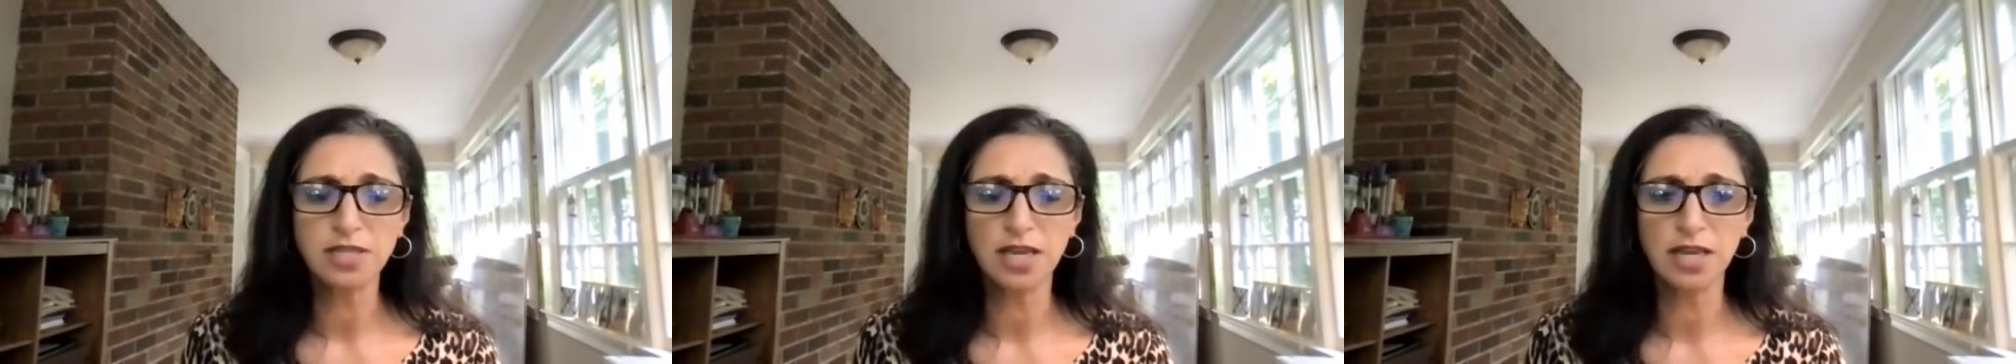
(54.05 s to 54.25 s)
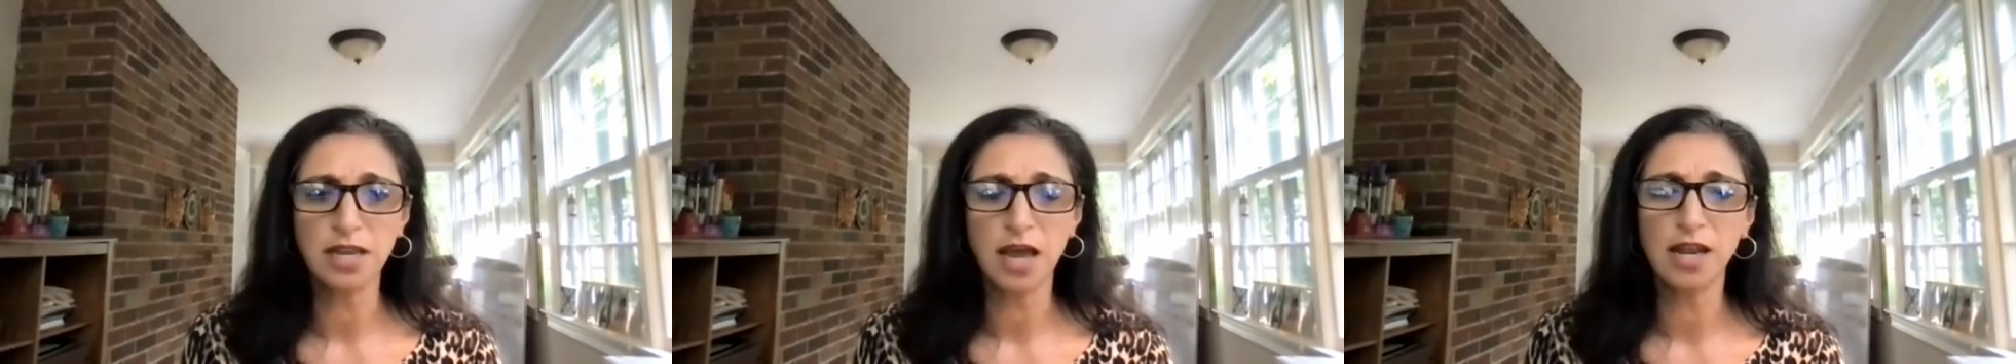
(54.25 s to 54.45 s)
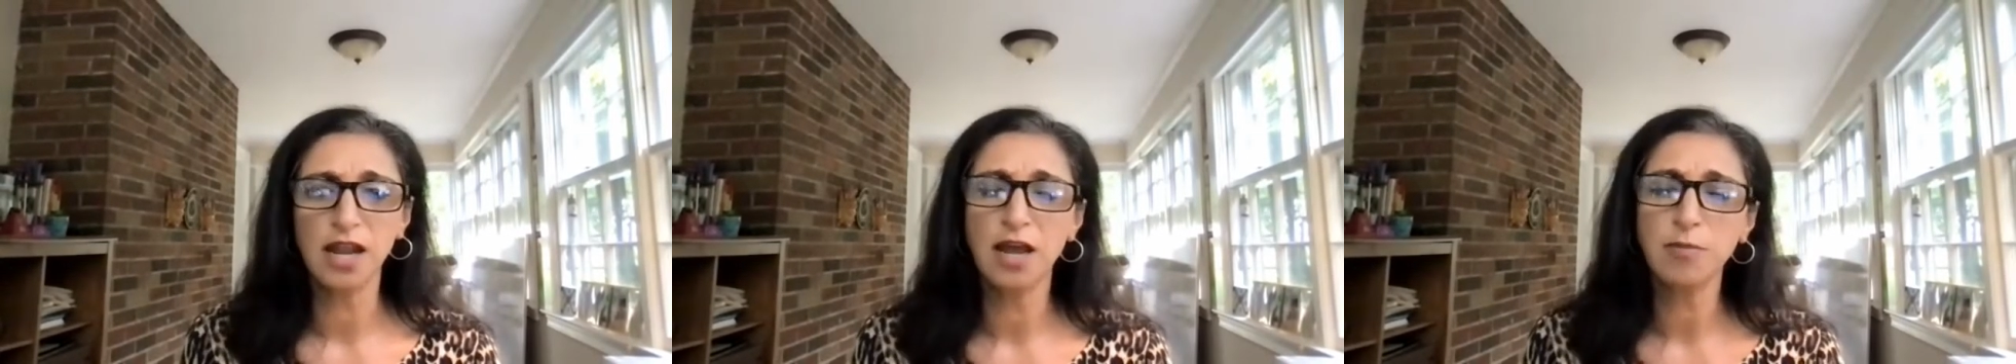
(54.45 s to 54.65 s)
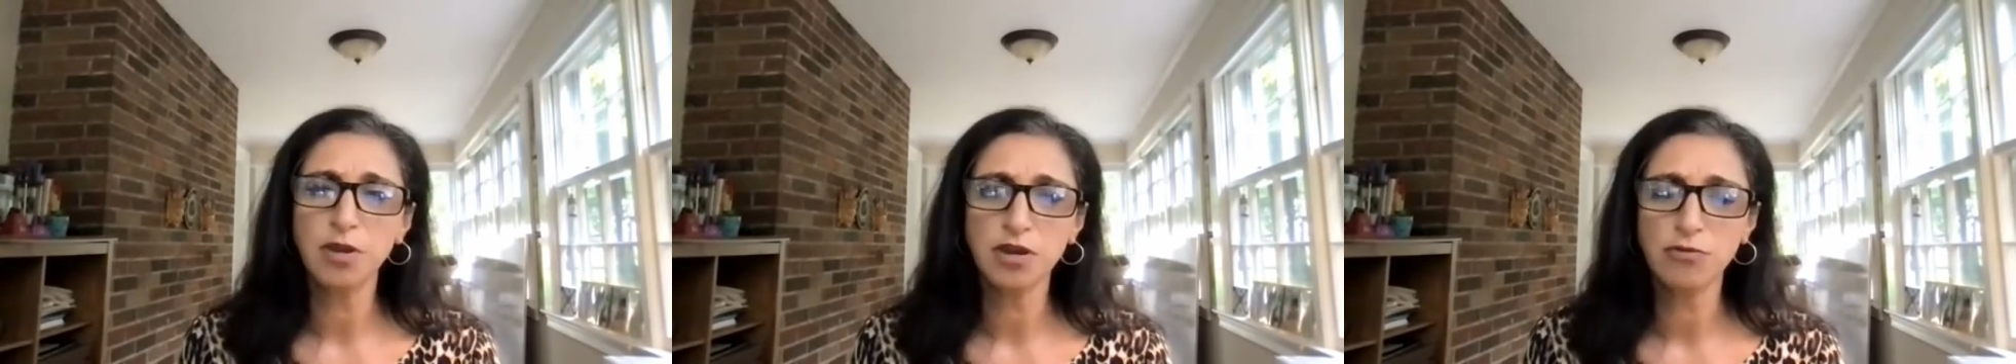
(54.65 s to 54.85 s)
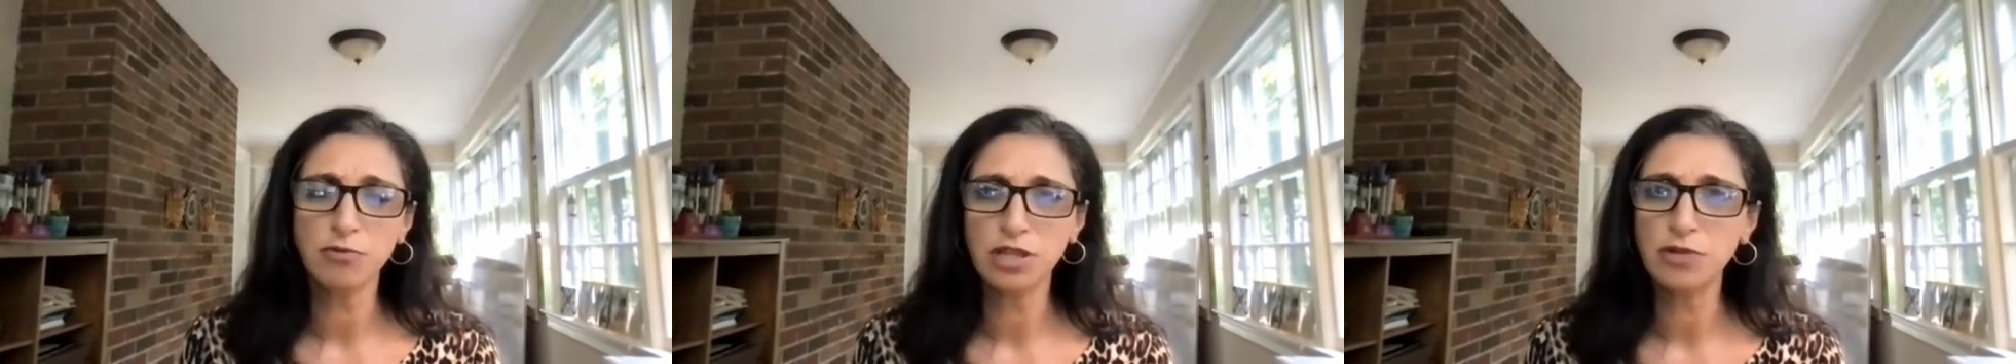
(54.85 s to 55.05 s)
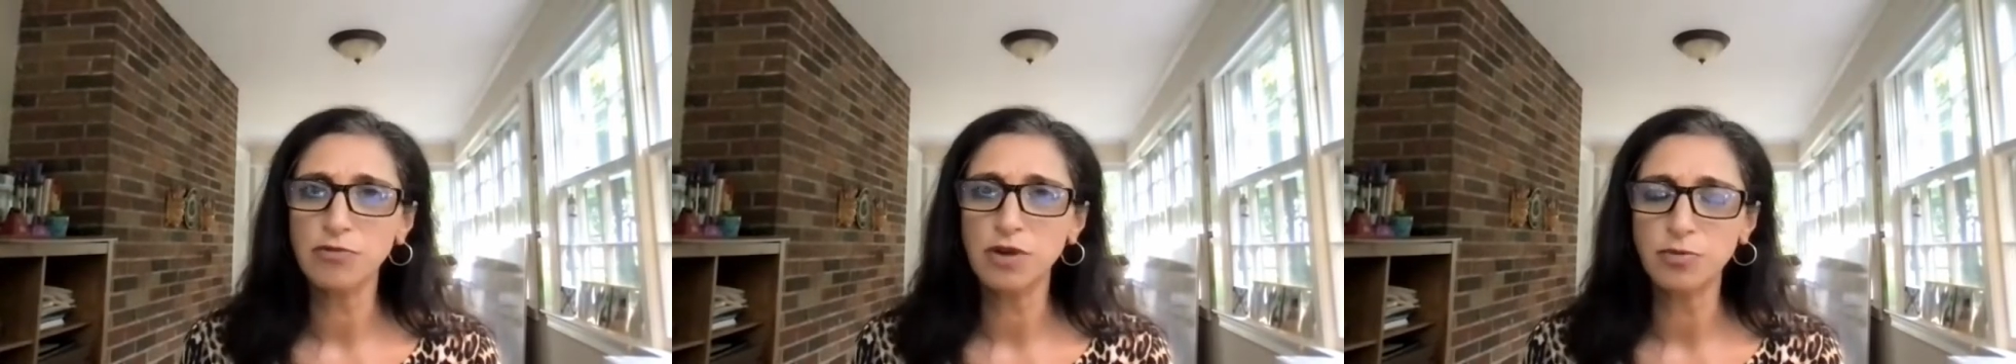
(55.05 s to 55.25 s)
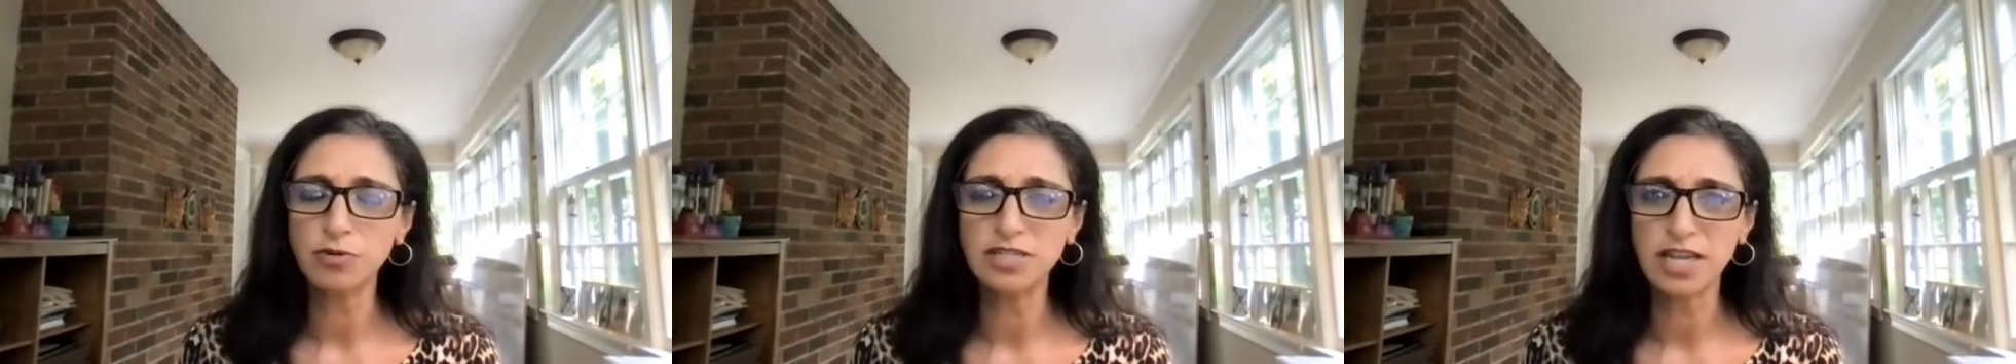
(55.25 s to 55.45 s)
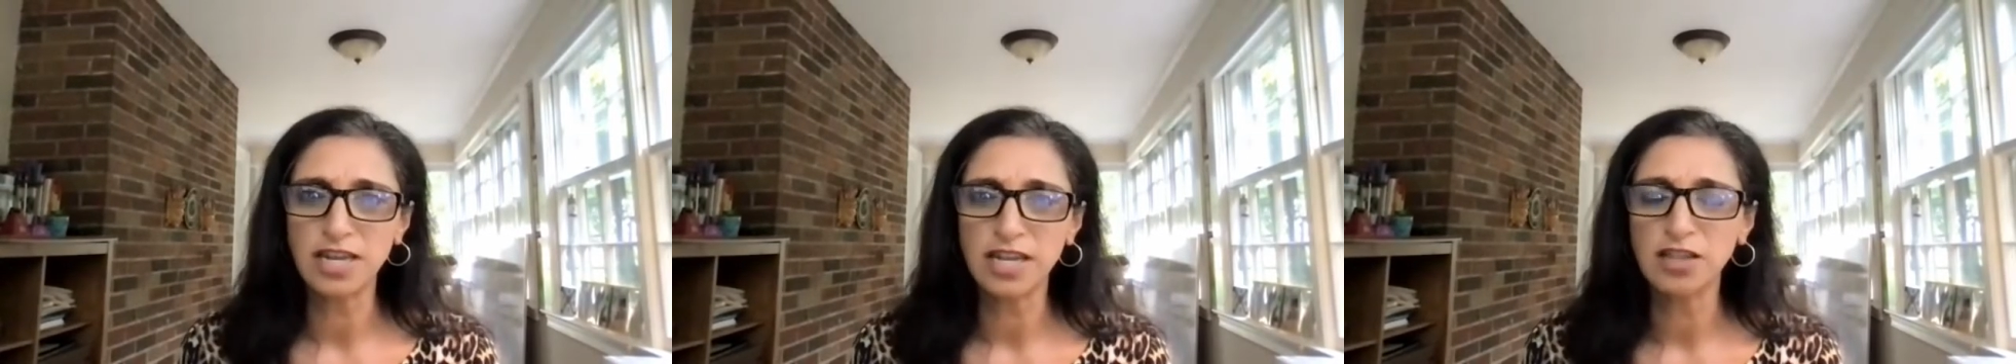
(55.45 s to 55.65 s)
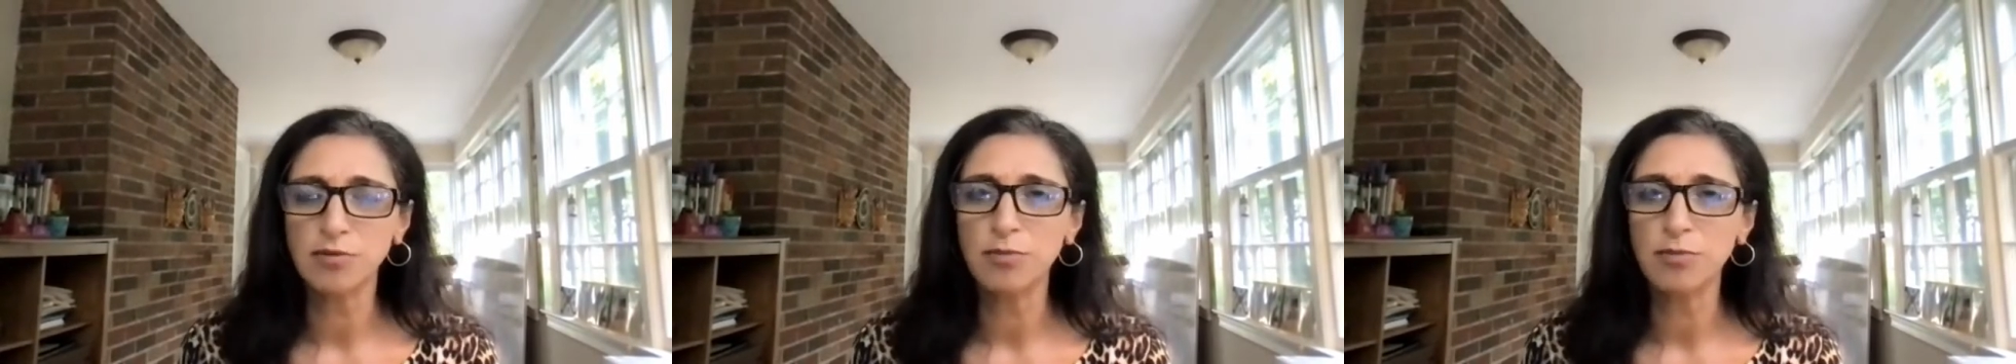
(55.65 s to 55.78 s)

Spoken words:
and I'm here really representing the